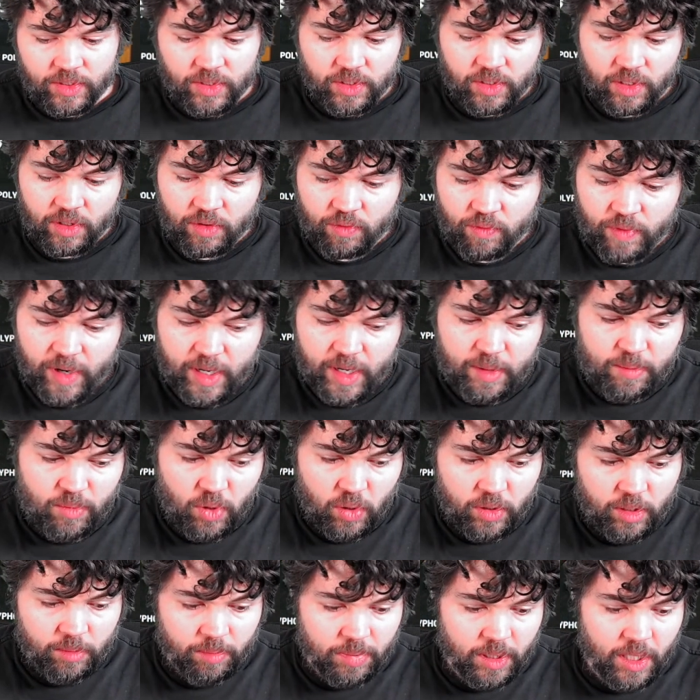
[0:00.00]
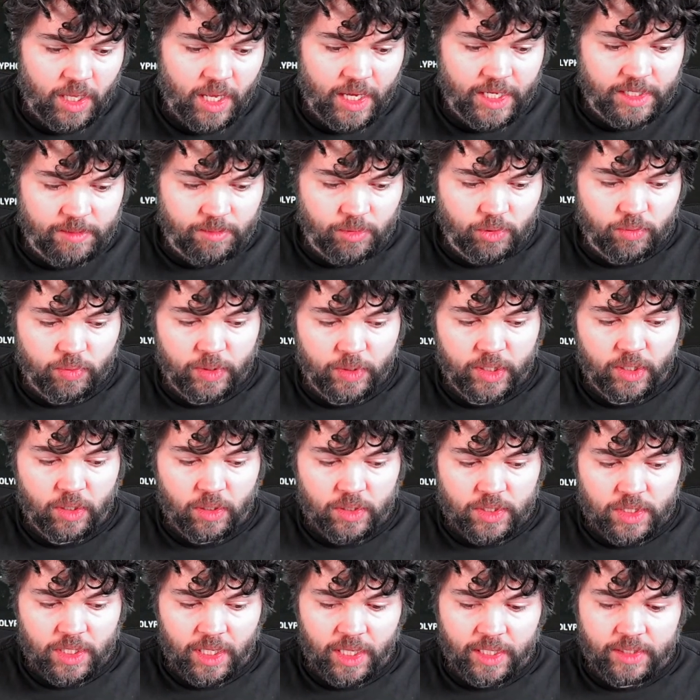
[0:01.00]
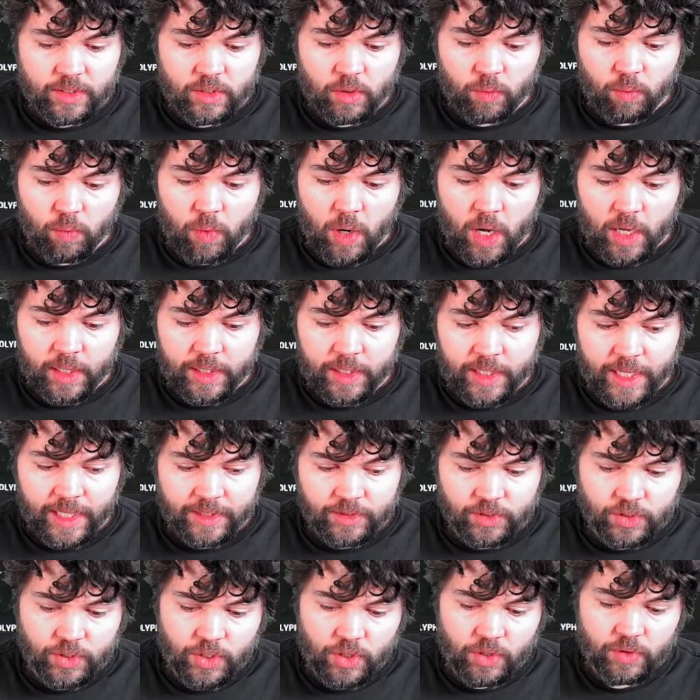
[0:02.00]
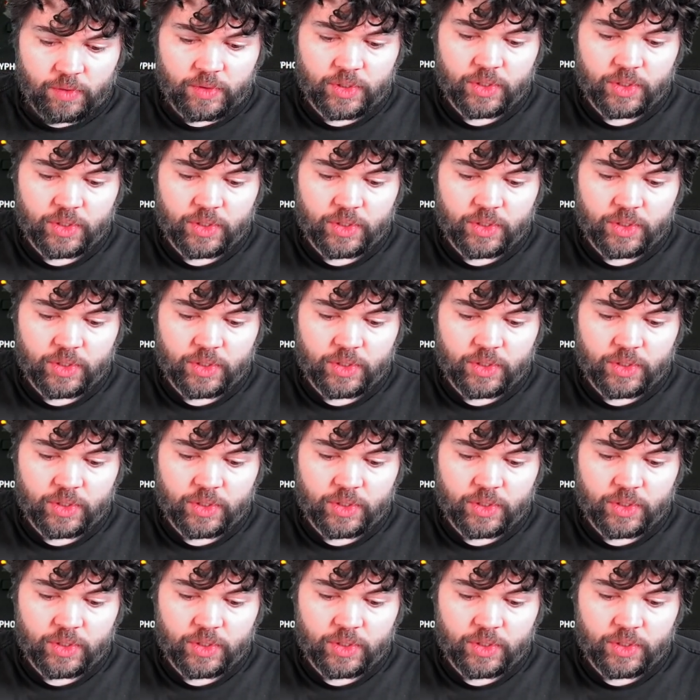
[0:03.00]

So the ring mod applies between oscillator 1 and 2.